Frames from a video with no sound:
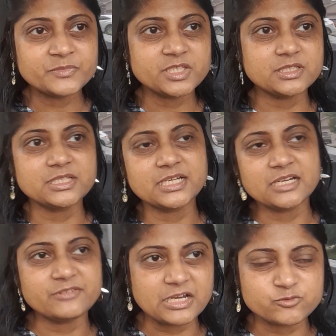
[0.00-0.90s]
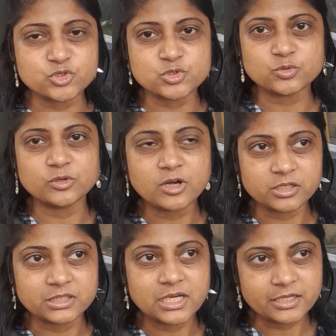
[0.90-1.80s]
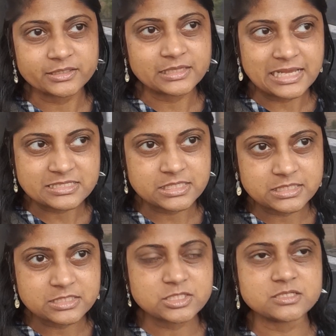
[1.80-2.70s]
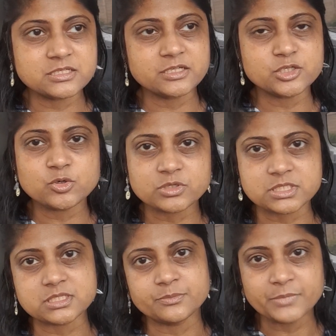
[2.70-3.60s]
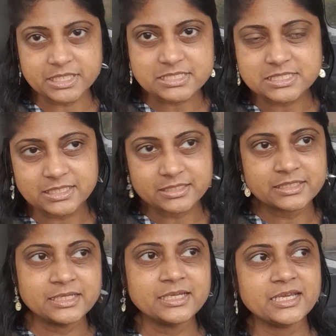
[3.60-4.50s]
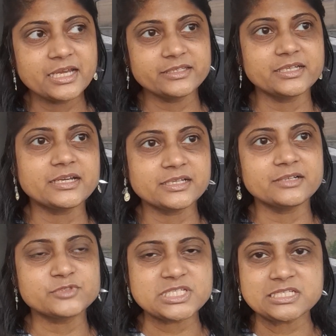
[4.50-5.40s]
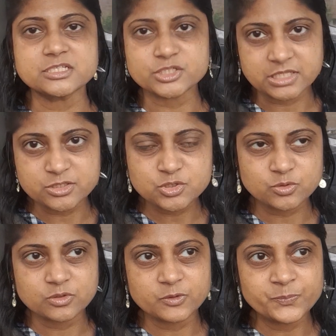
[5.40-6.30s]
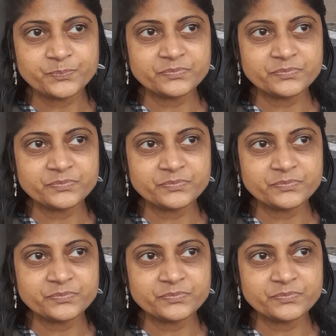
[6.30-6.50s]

Then I have after school online classes to teach courses in medicine, and then I have to teach night school,